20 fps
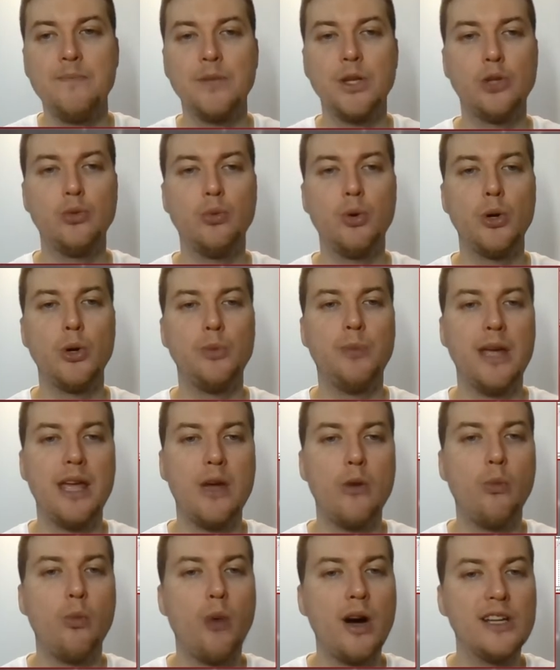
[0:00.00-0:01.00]
It would be
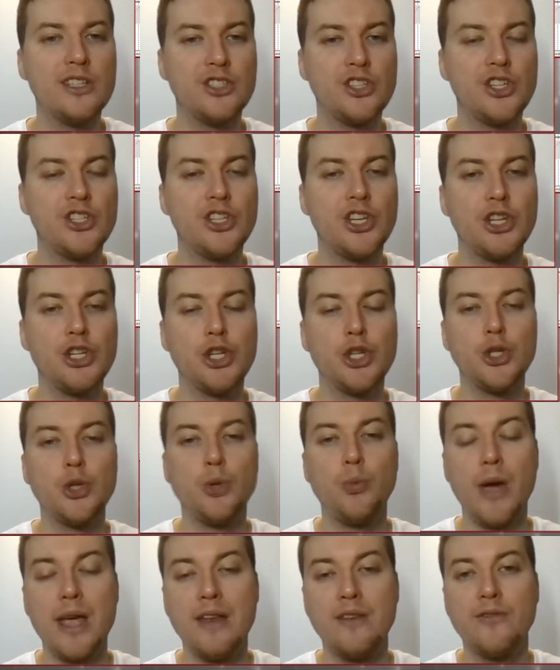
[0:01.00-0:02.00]
a wise decision to
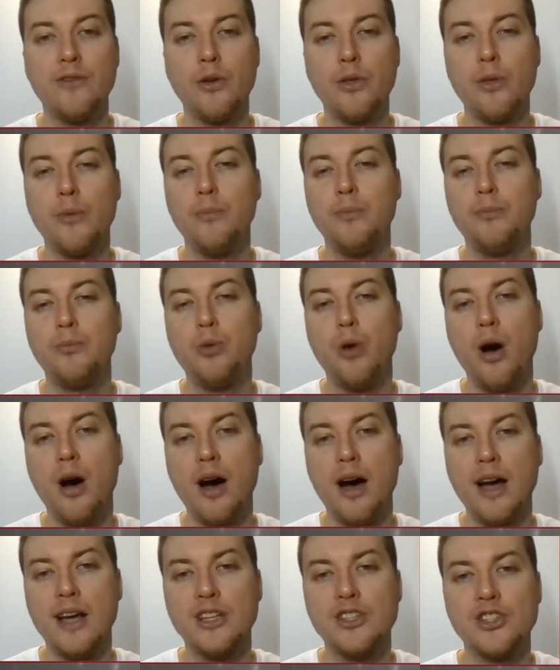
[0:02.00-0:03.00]
wait for the
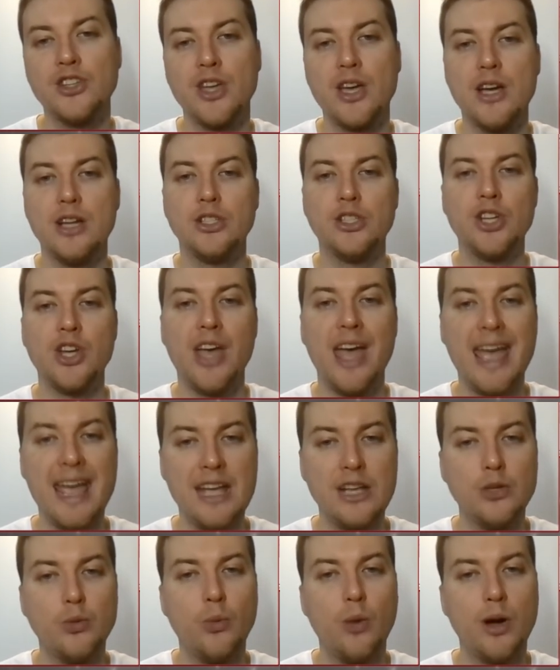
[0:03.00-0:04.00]
price to
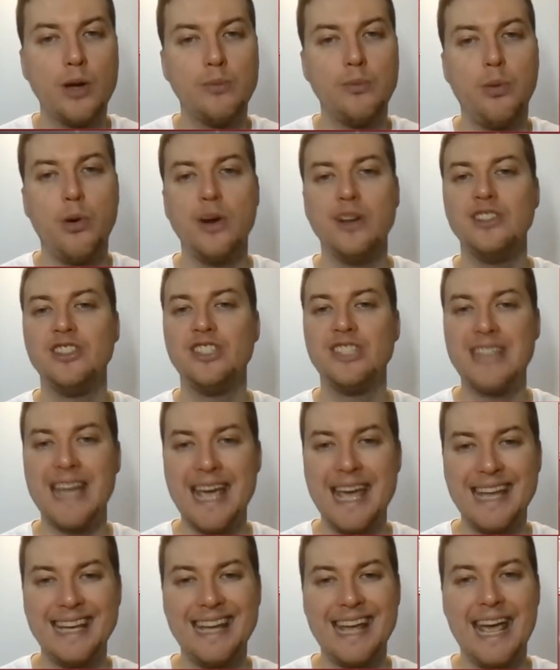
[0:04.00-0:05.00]
hit
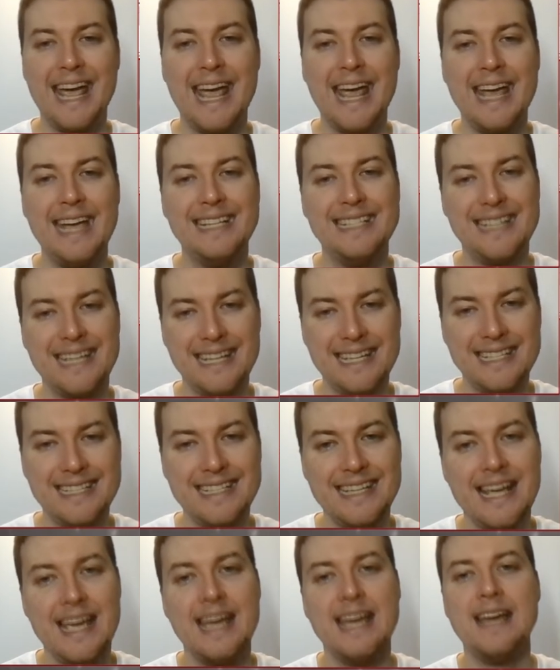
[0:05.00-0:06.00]

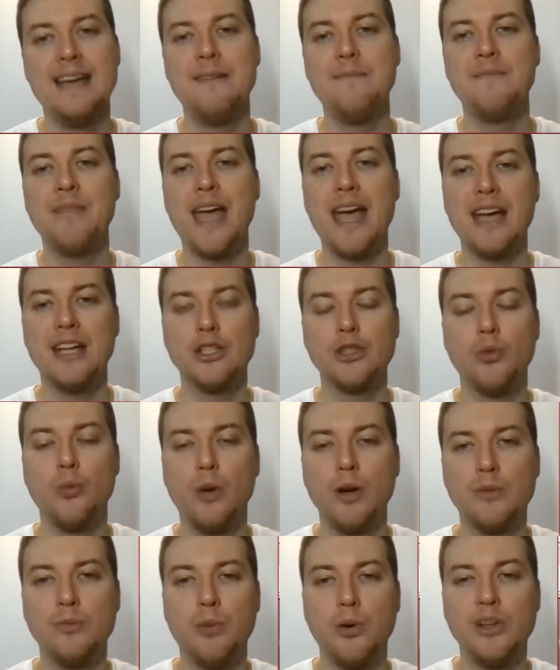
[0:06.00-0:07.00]
1.10.18 and
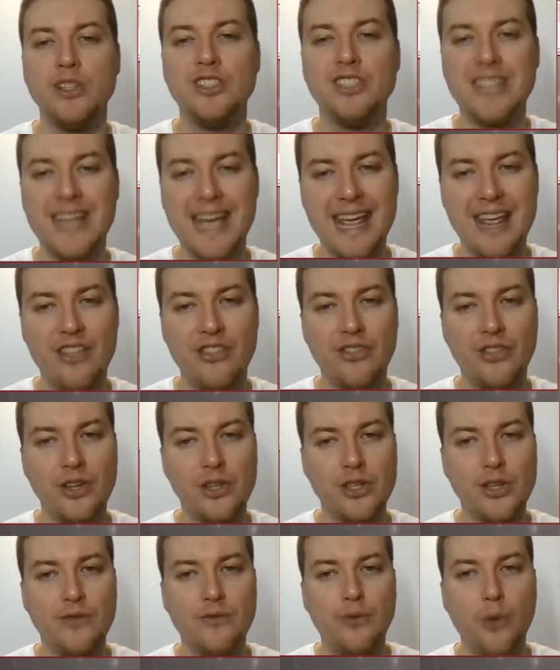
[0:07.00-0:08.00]

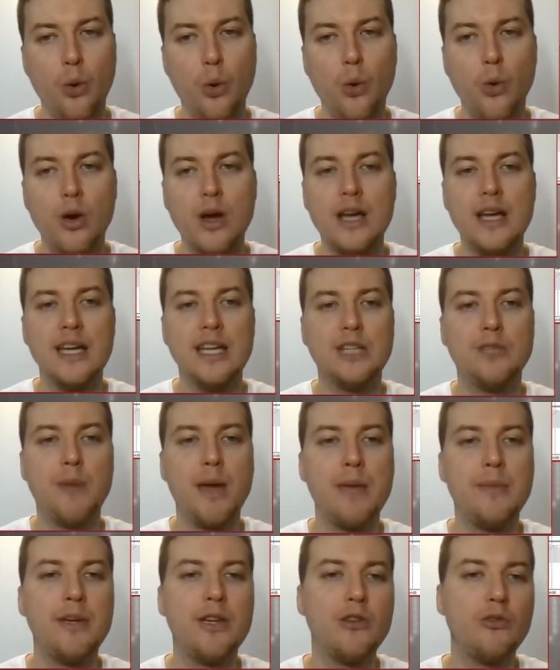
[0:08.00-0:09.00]
1.1034. It
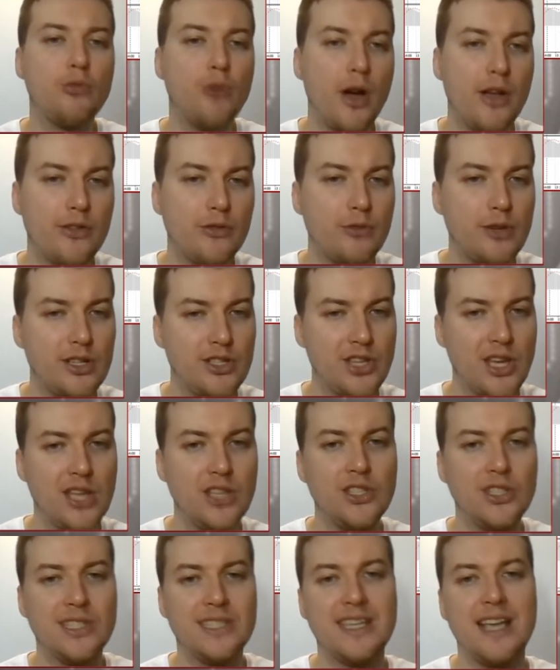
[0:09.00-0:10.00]
may be rather risky
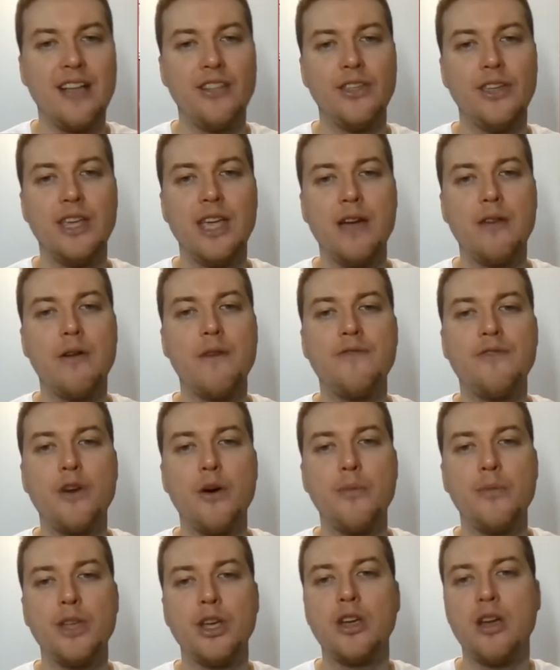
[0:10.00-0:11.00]
to sell the euro
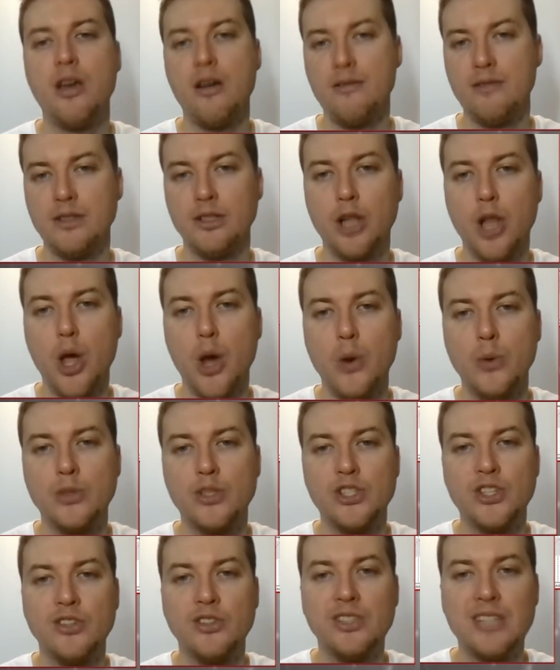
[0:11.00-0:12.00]
from the current
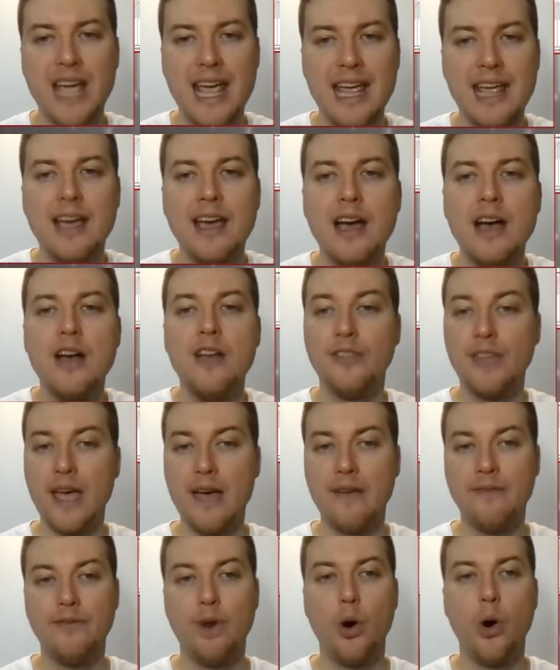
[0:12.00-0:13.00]
lows today.
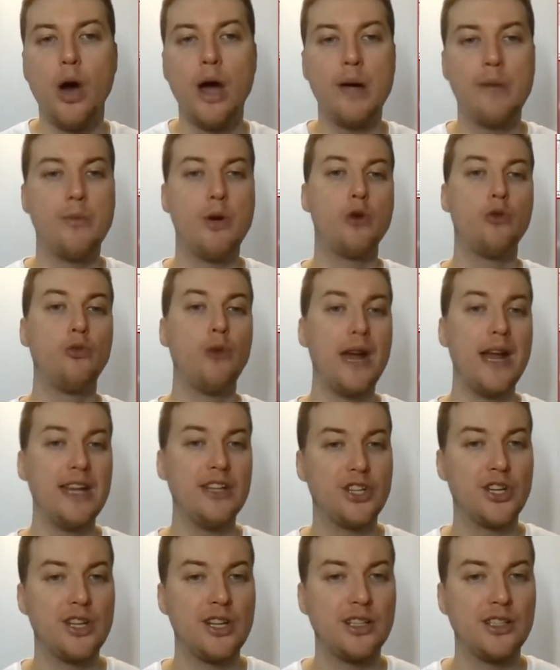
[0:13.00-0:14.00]
Therefore, a more
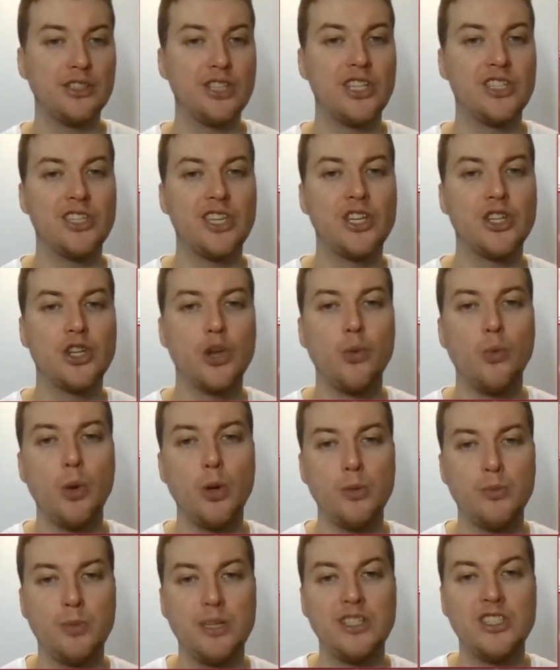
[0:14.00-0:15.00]
rational decision
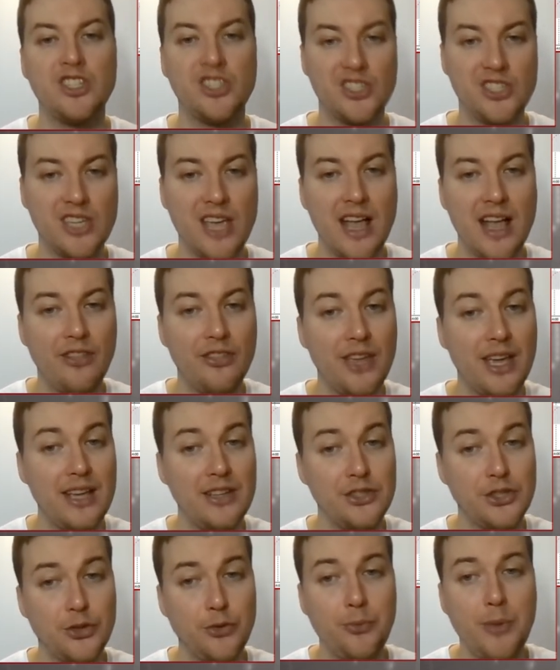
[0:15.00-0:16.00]
would be to sell the
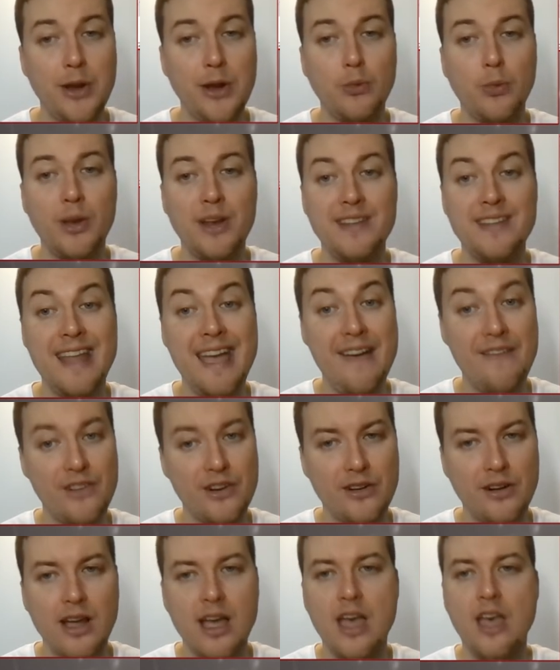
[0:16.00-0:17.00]
instrument
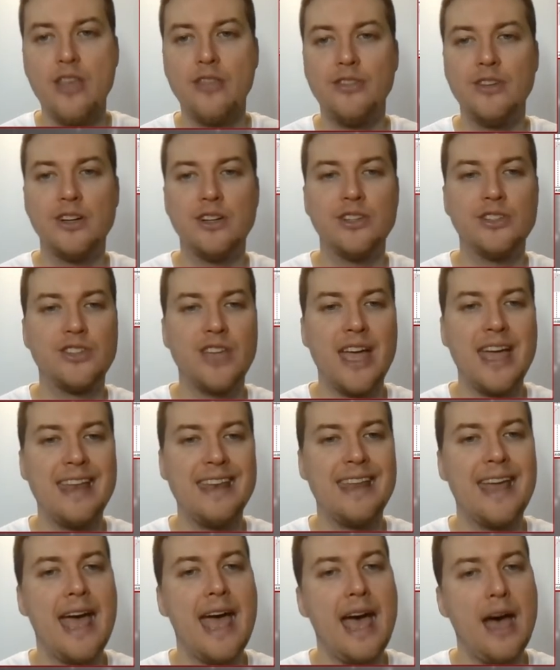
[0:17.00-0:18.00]
whenever there's
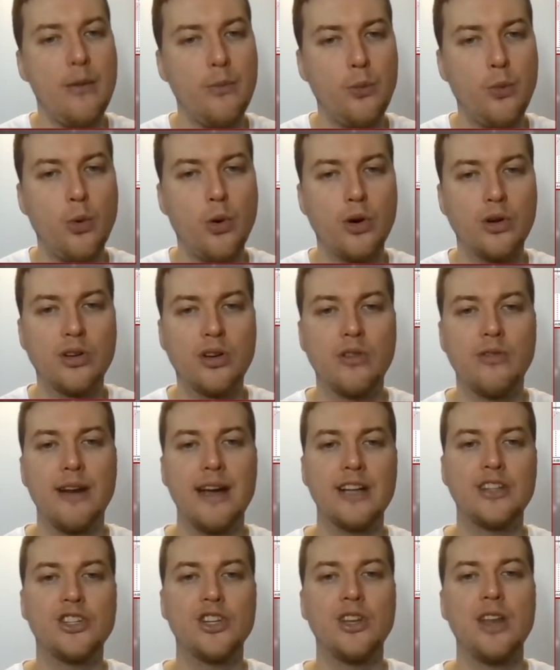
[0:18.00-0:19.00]
an upward
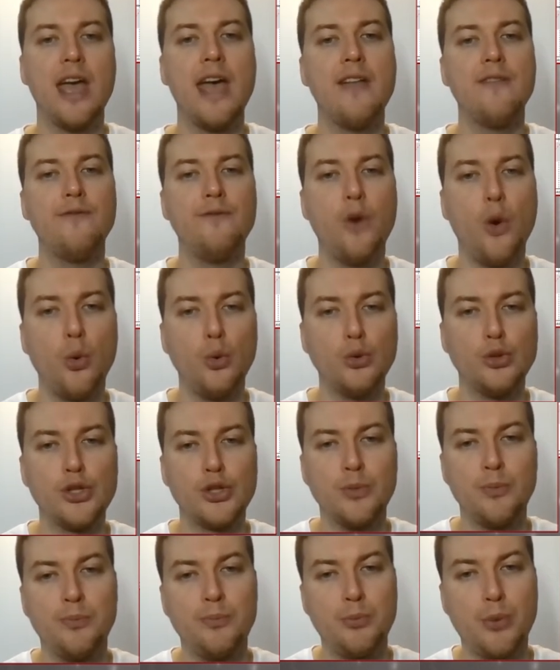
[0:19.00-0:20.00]
correction and
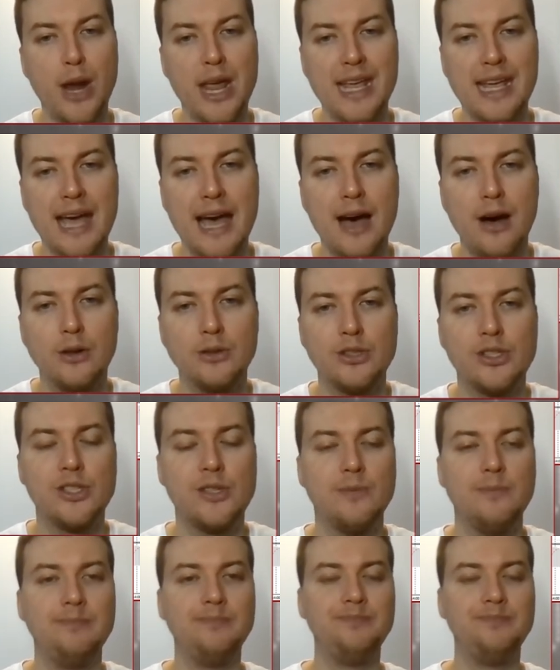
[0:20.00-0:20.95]
false breakouts.